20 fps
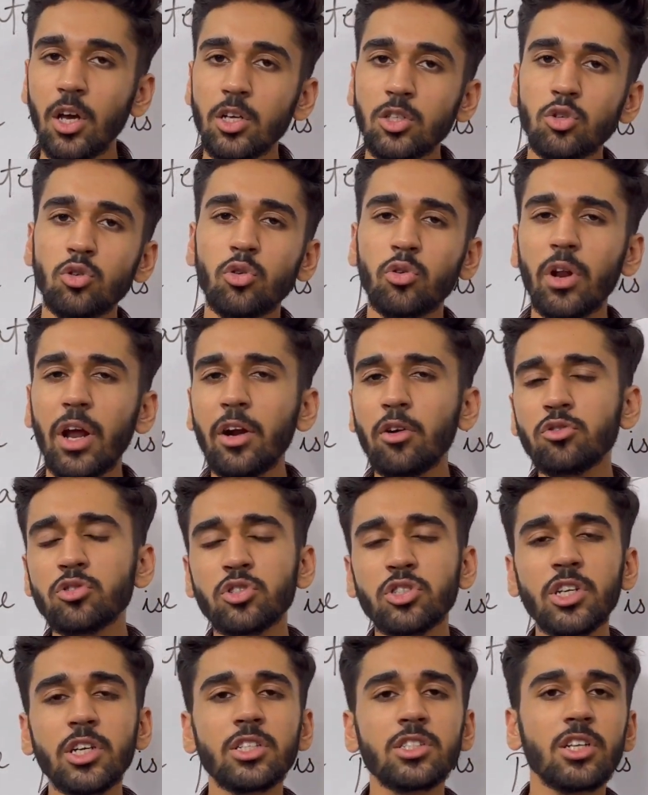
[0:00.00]
So try to
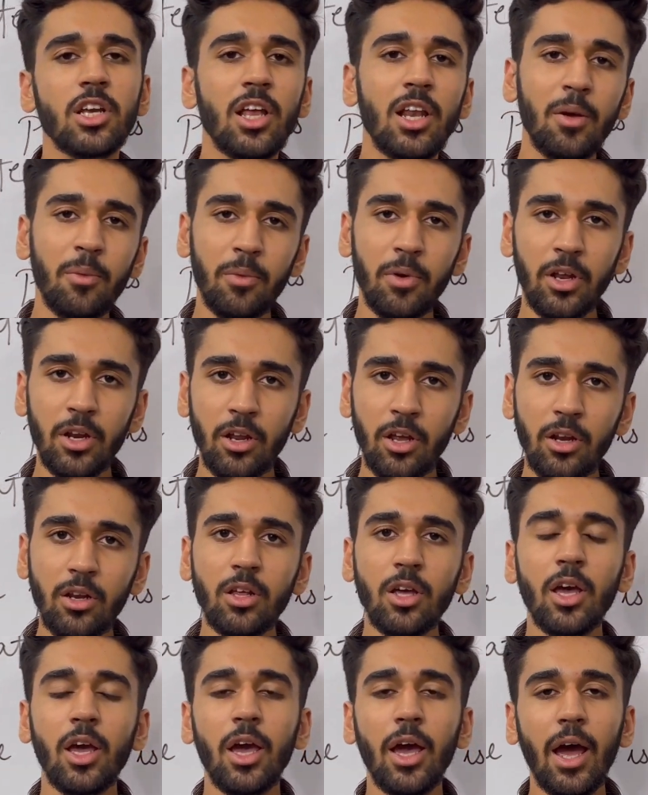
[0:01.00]
just eliminate
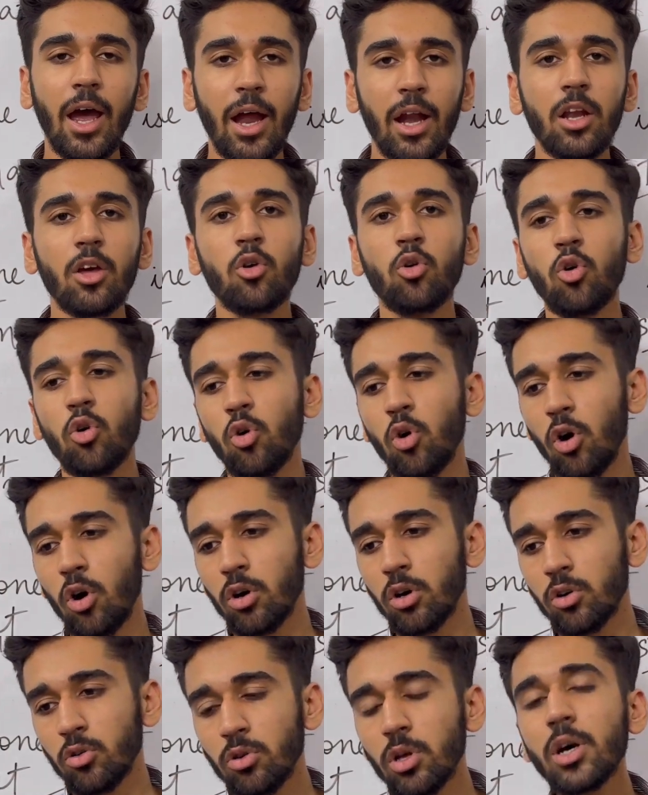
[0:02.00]
it and go
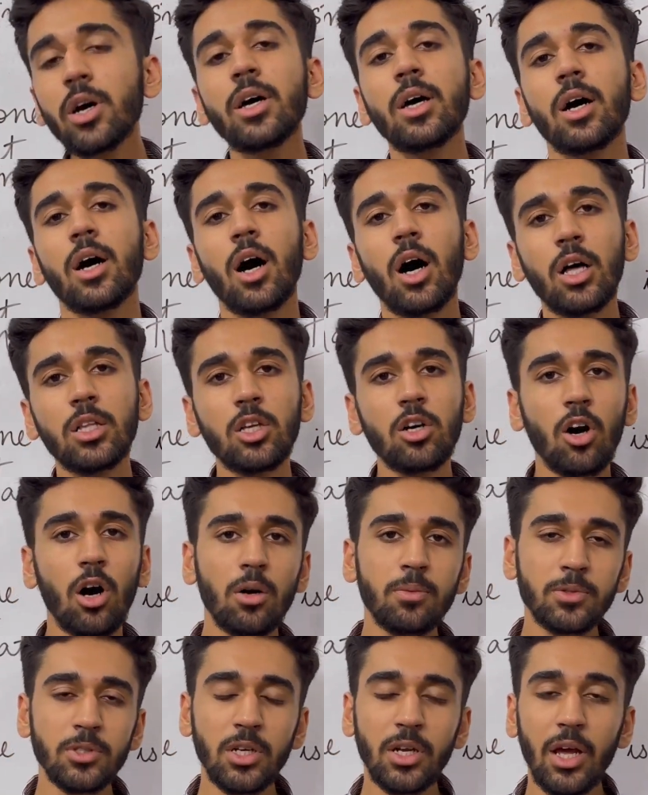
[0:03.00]
on to the other
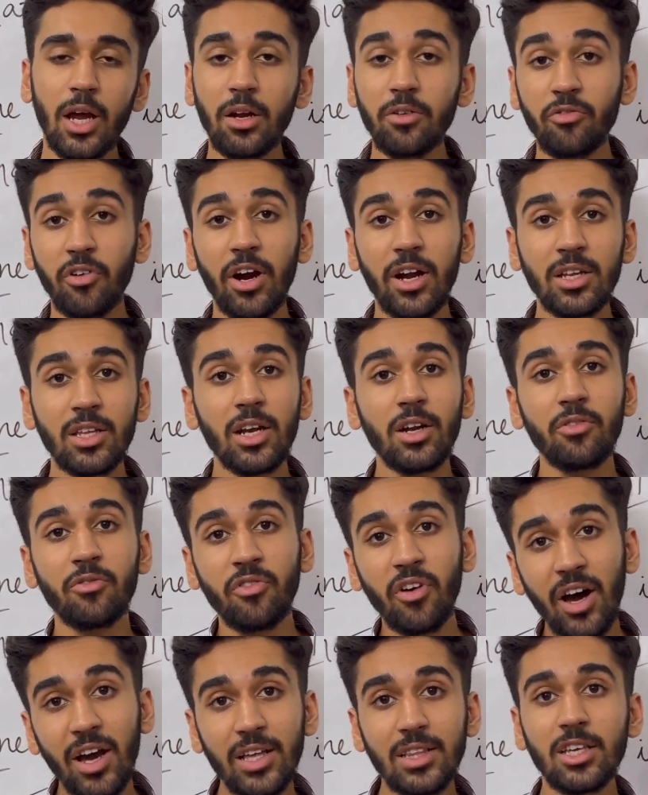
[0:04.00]
option and find that
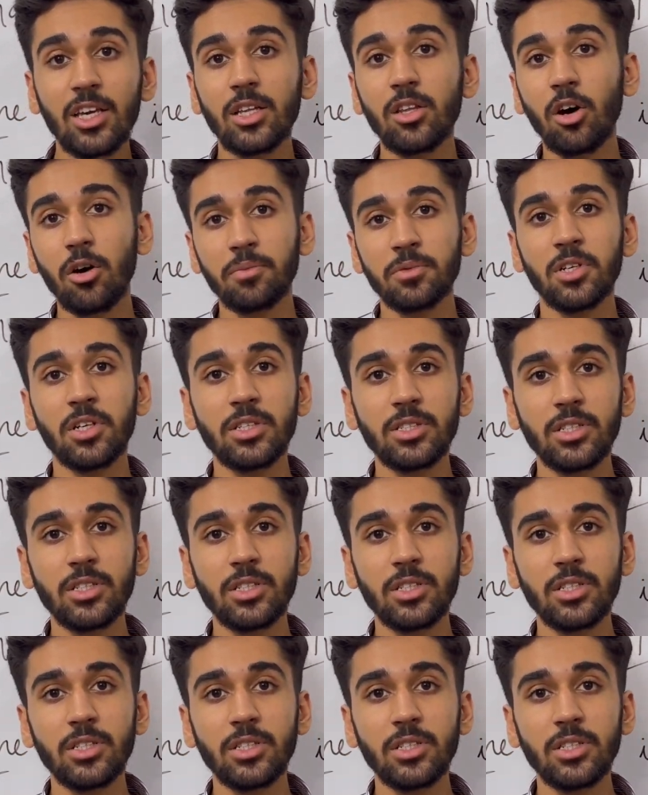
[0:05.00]
why the other option is